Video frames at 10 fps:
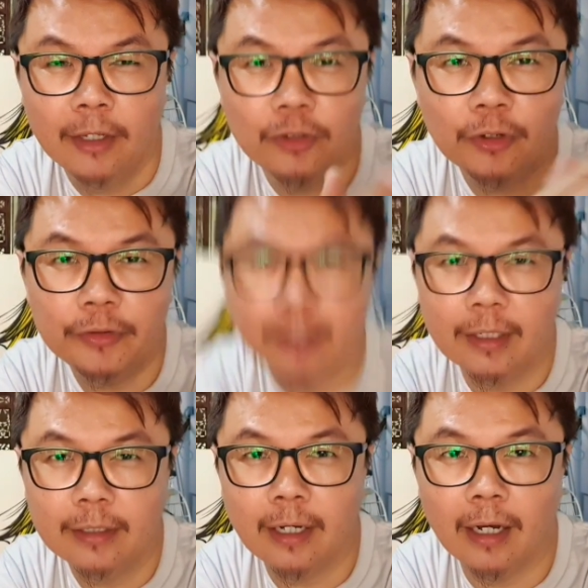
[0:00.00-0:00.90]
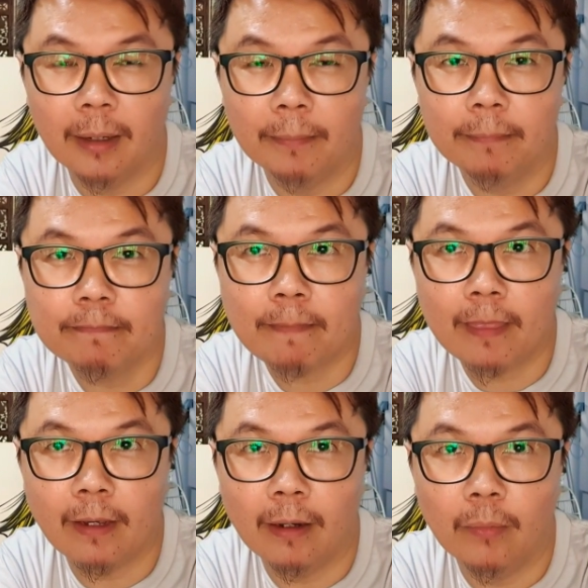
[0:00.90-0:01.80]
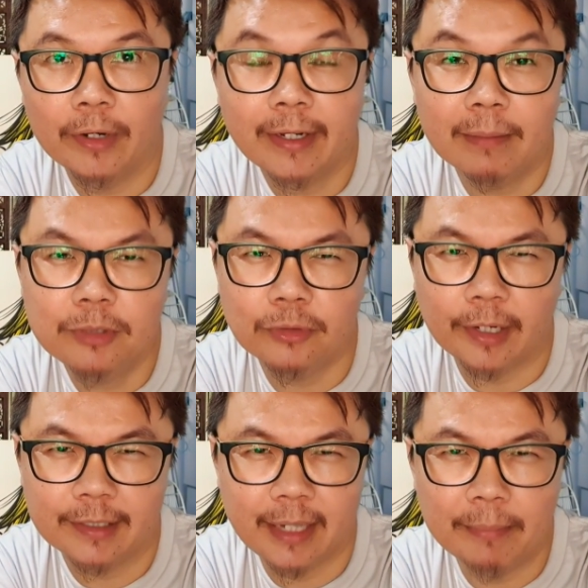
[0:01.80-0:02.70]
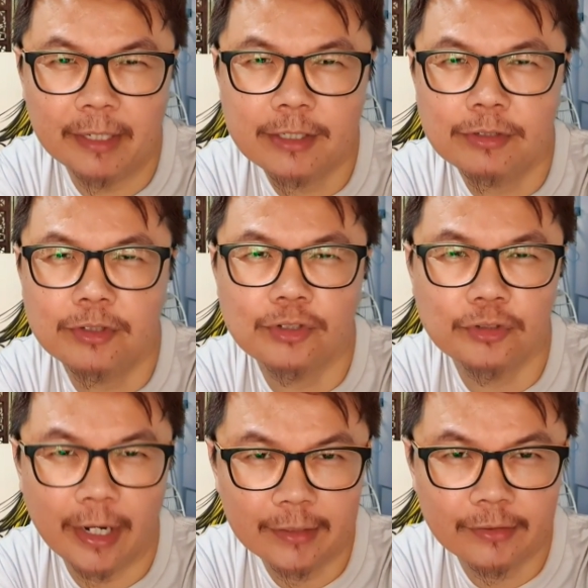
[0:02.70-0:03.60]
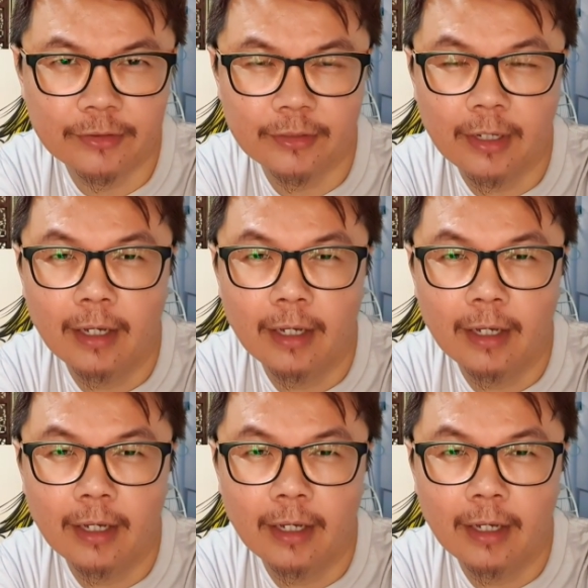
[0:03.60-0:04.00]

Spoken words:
When it comes to examination stress,